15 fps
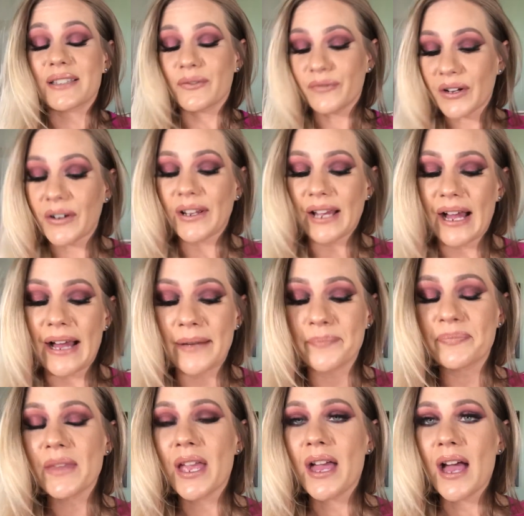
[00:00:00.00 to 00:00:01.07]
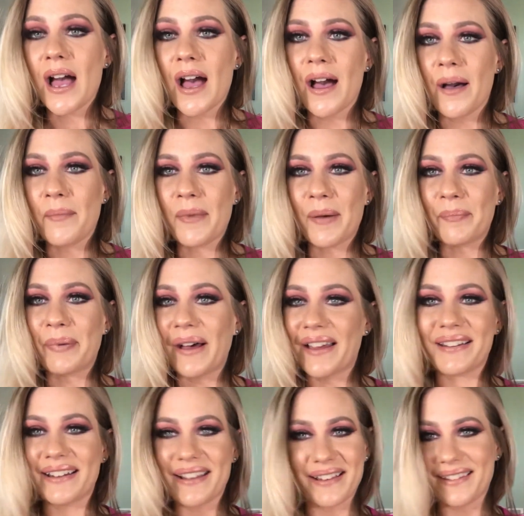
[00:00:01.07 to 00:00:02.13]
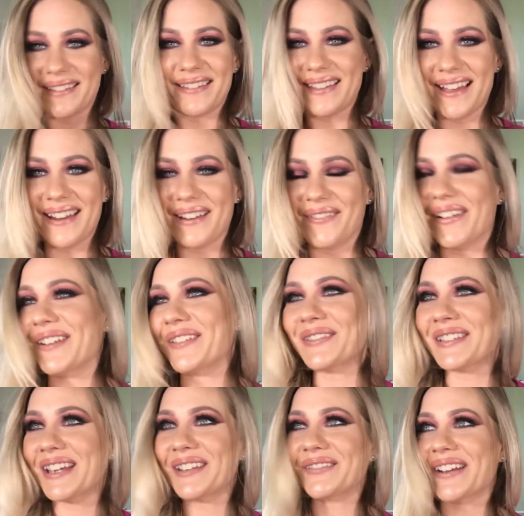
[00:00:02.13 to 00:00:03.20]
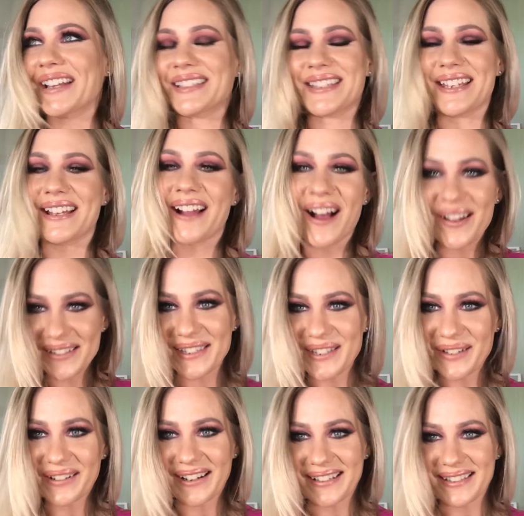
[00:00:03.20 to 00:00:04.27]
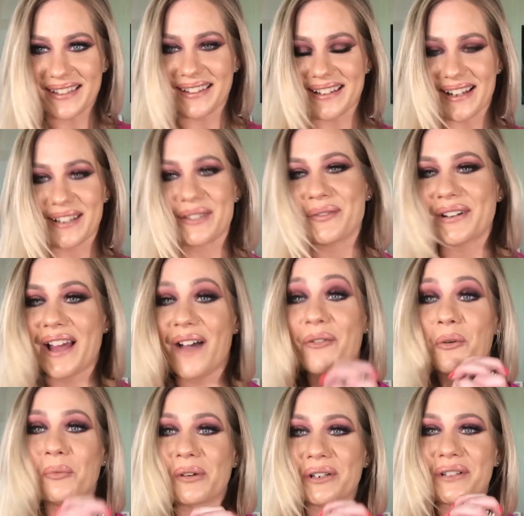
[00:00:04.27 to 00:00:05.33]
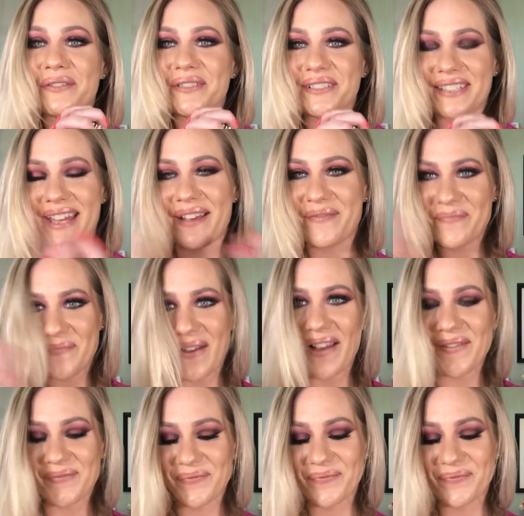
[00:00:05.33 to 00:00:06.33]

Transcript: It's very hot. But anyway, done ranting. I'll see you guys in the next one. Have a wonderful day. Bye.